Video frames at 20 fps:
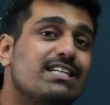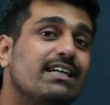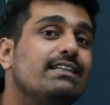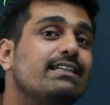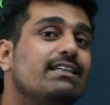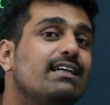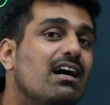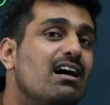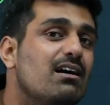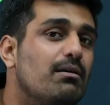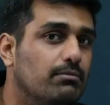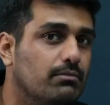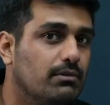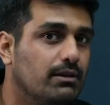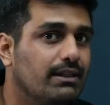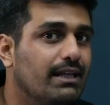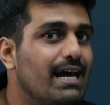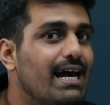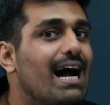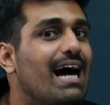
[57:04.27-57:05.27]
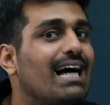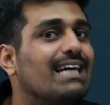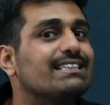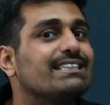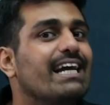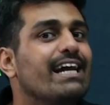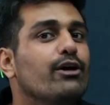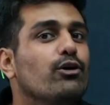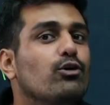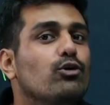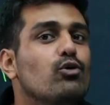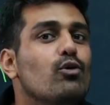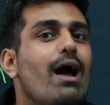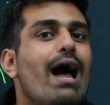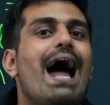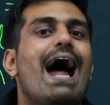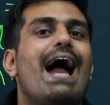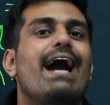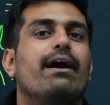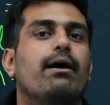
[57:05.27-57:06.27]
term they are asking you to
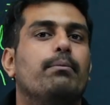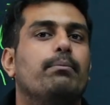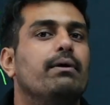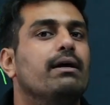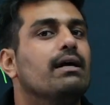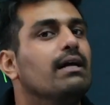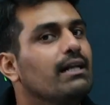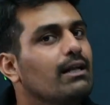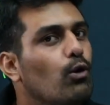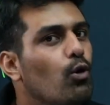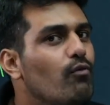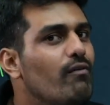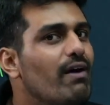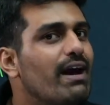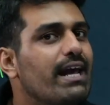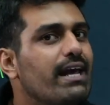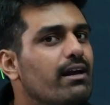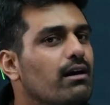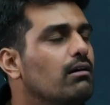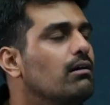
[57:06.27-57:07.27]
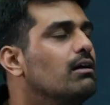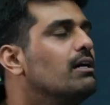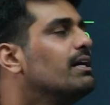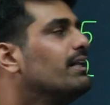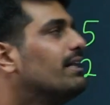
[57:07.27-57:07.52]
add up. Over here, they're